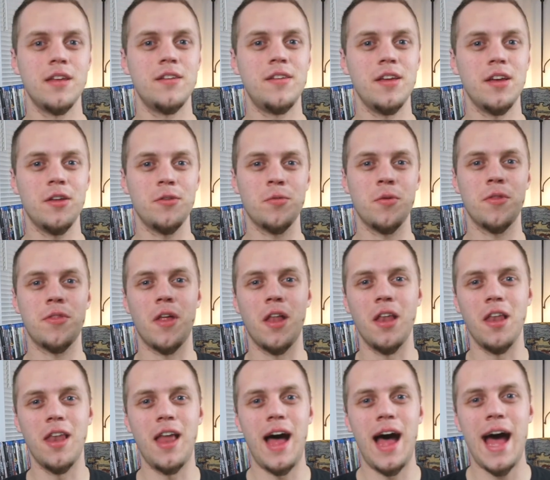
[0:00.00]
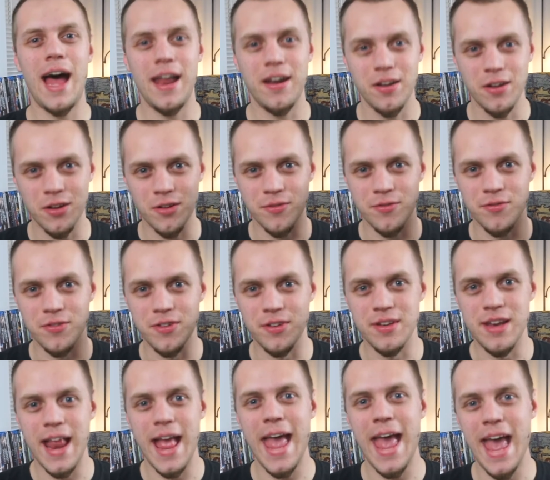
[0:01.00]
deals with a lot of
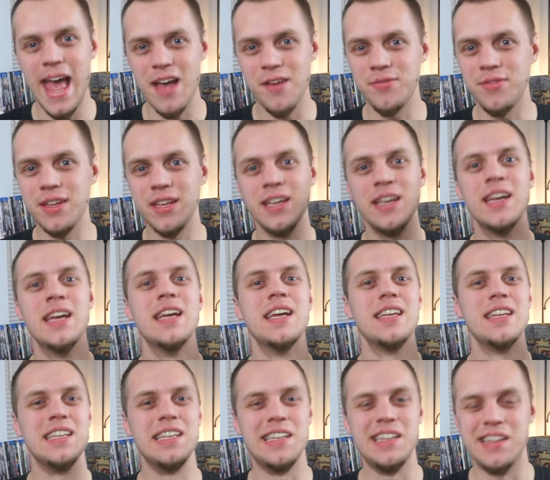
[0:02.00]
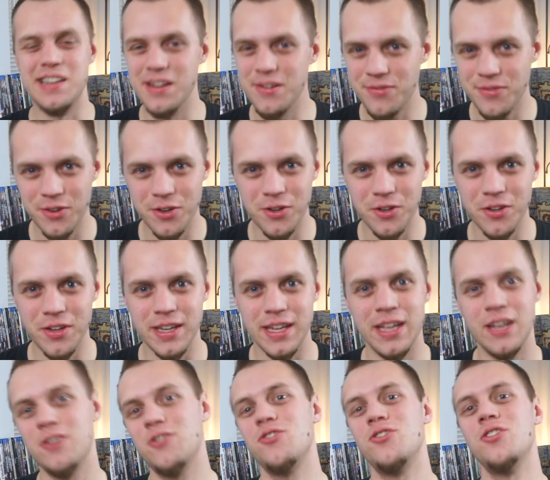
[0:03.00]
heavy, difficult
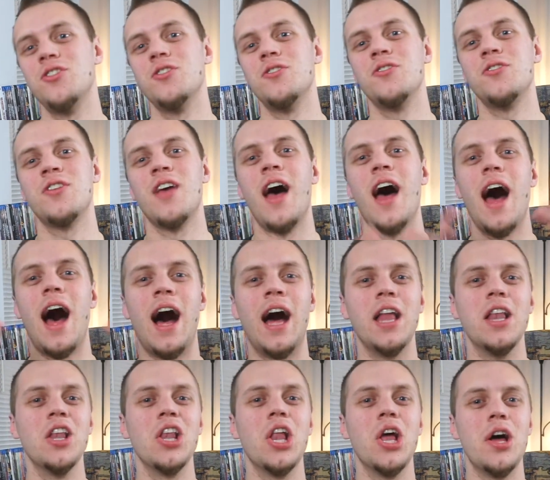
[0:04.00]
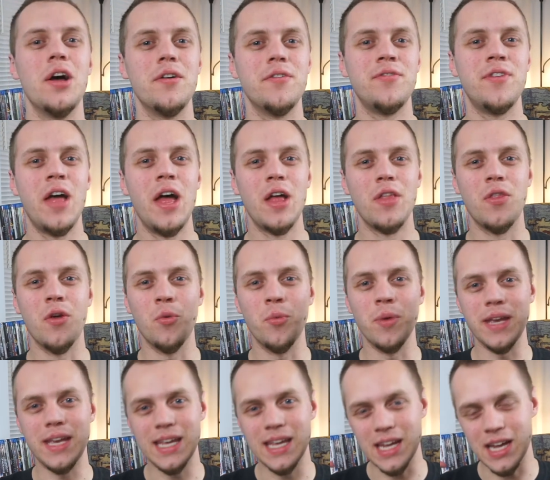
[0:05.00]
issues, I love that
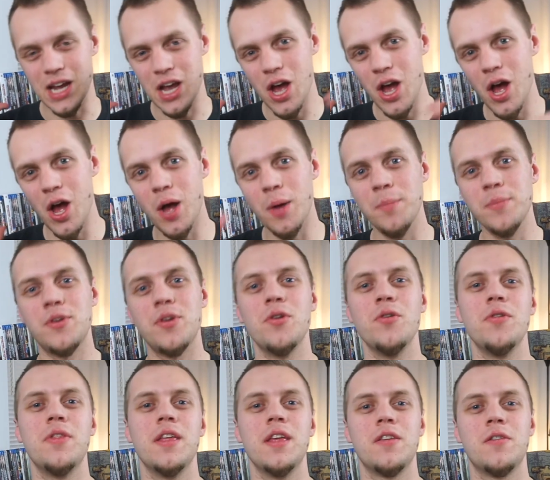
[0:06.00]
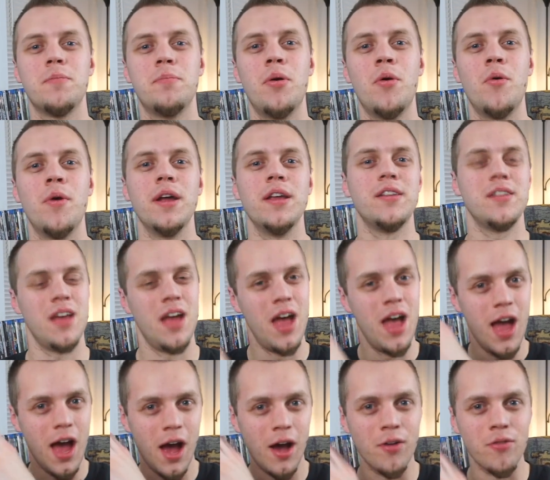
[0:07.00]
we can come to this point
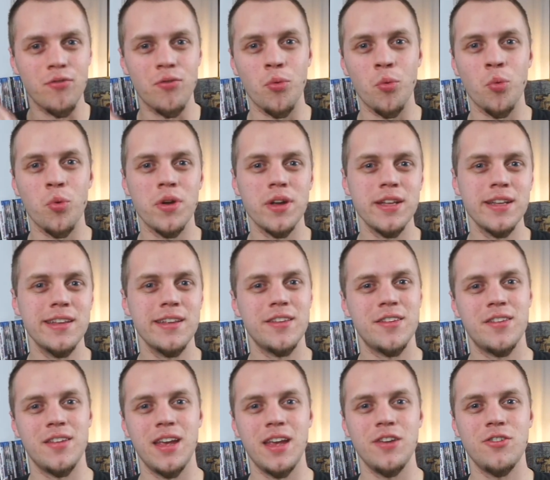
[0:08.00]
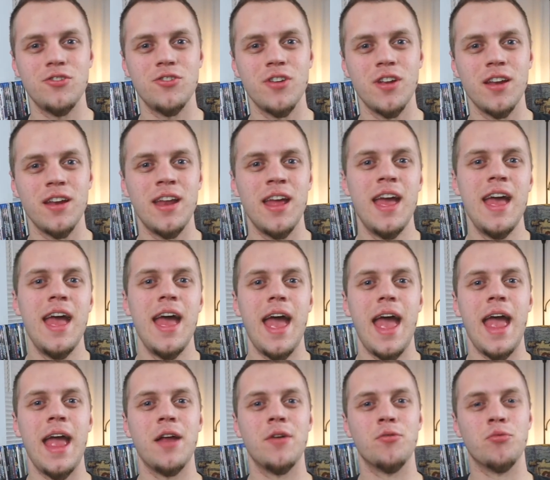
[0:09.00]
of realization
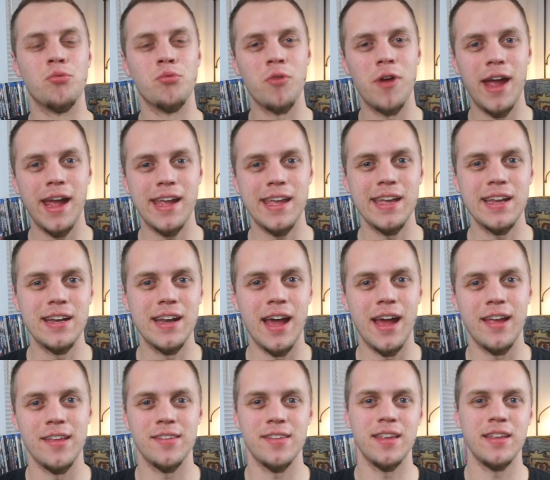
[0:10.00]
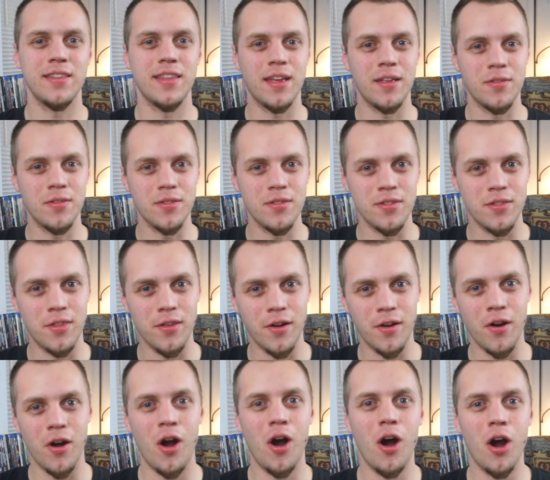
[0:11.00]
and recognizing that
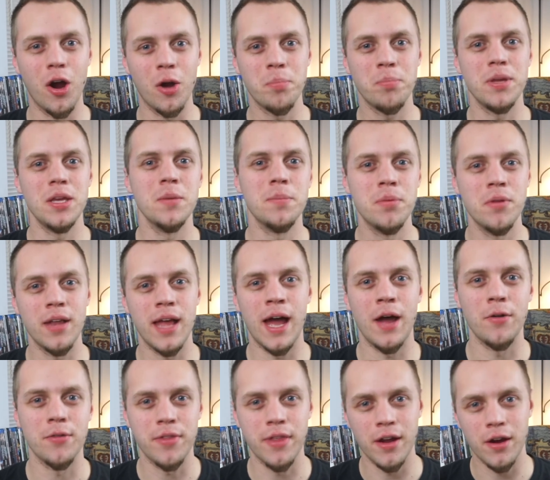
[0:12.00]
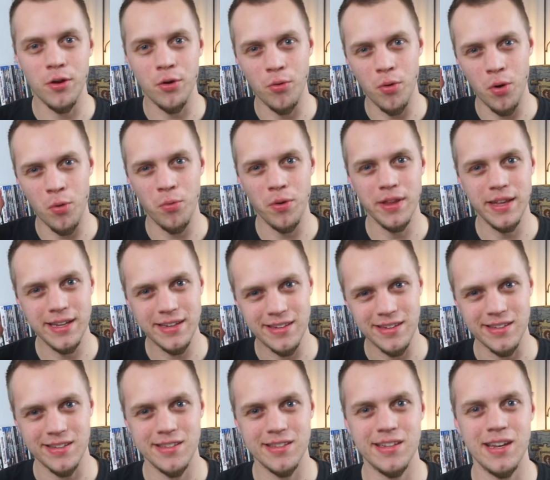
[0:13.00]
there are people out there who are willing to
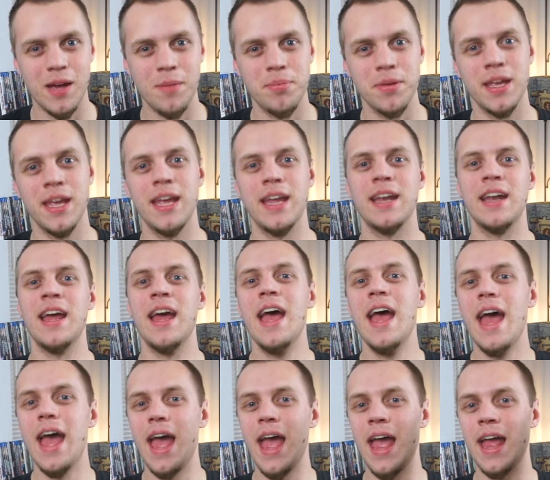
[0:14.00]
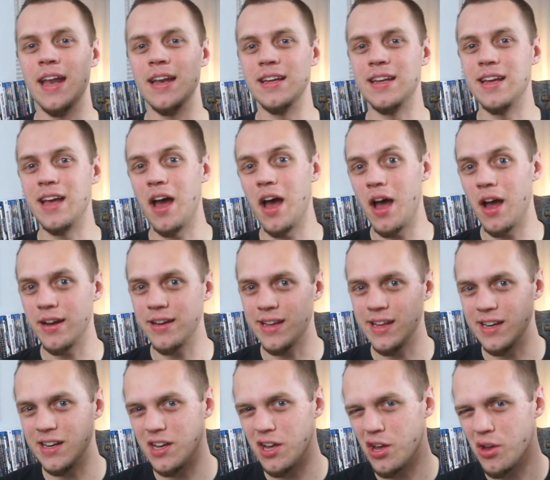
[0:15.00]
step in, and God
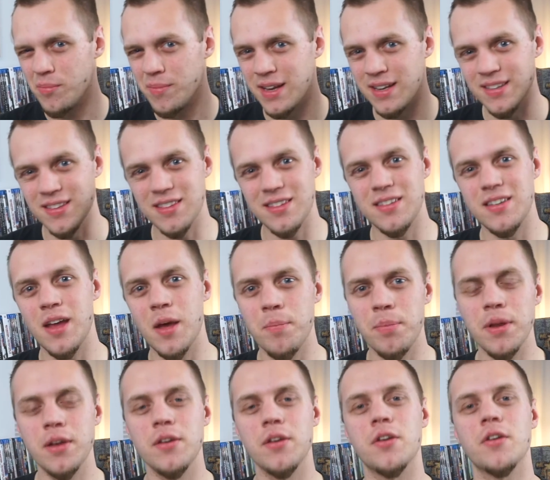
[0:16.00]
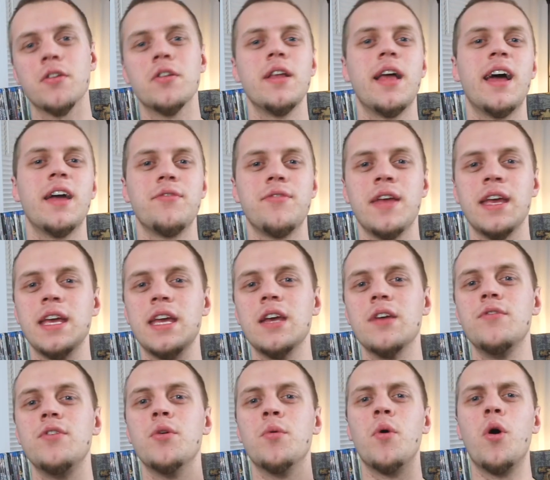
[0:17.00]
can come and step into your life and
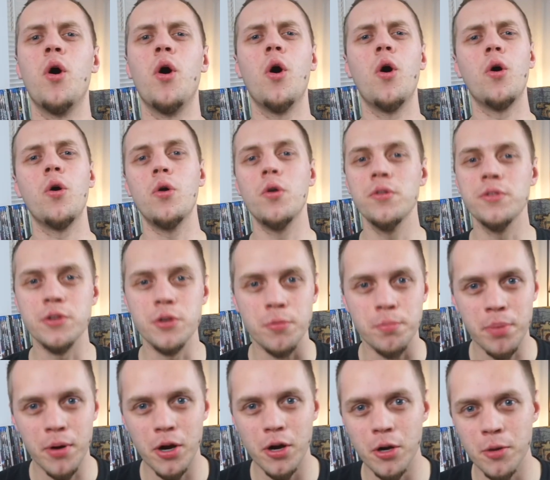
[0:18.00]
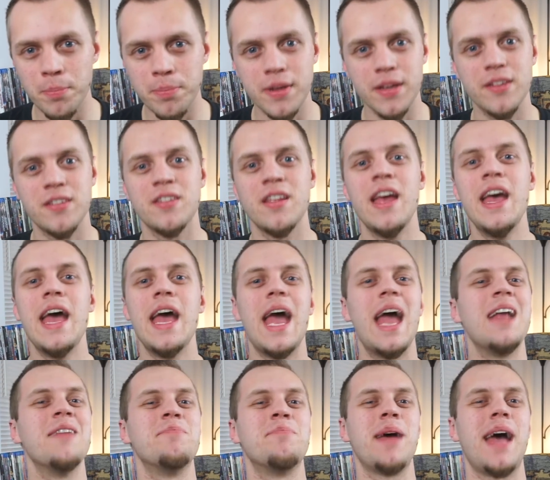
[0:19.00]
give you a whole new purpose
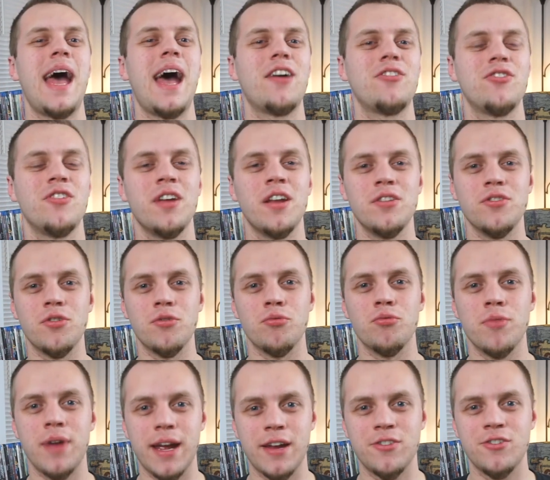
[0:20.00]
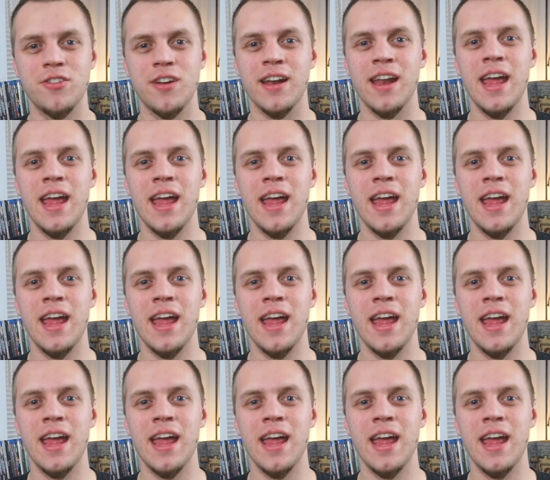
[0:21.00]
and passion and direction.